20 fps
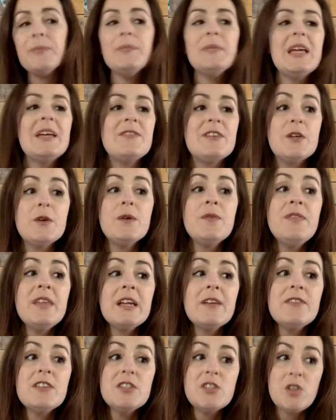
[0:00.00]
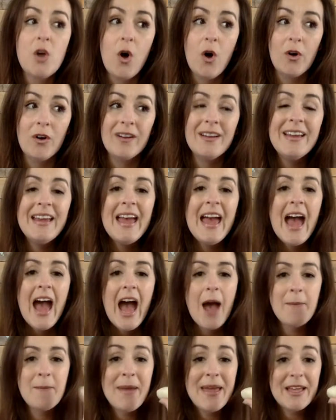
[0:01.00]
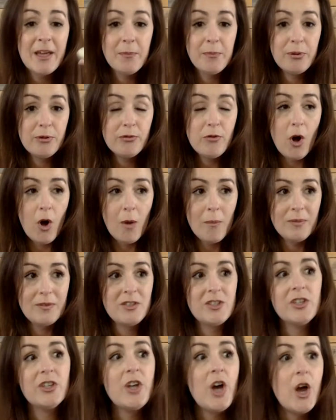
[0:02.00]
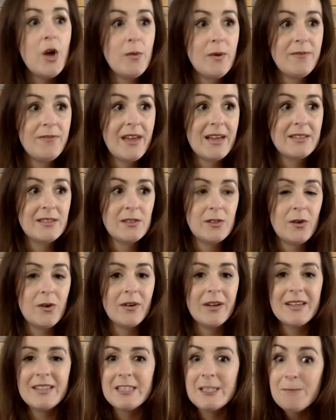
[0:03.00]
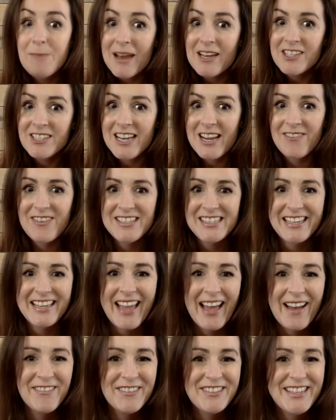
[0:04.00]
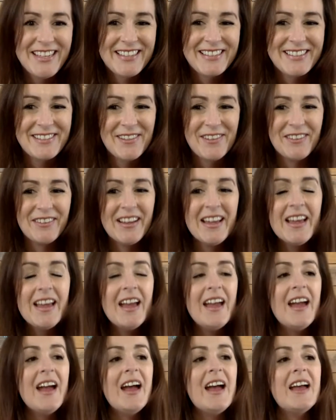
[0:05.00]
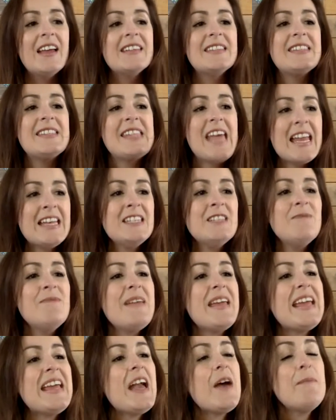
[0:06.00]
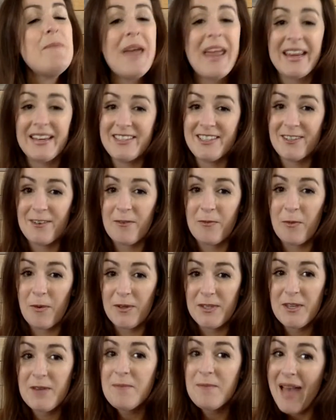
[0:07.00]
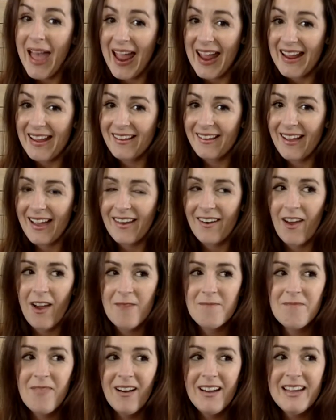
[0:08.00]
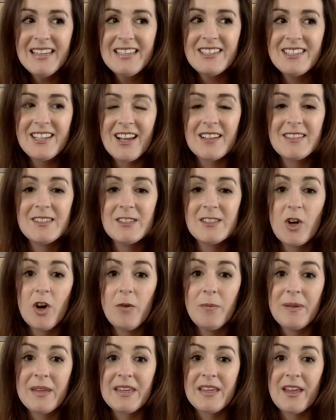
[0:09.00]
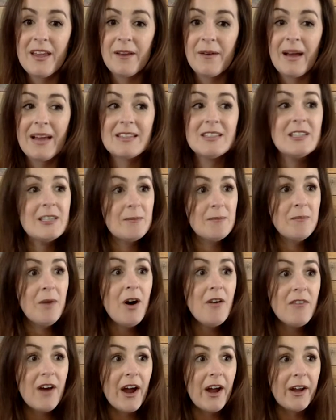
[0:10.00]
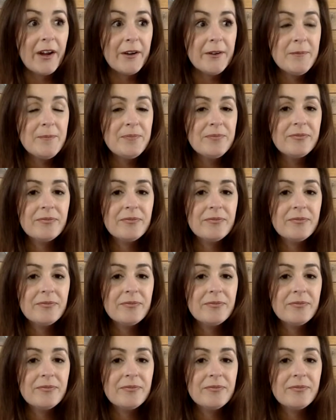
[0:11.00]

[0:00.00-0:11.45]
If you can think of a song and make a prop to go with that song, especially if it's a counting song, send me a picture of what you make and I might just copy you. And tomorrow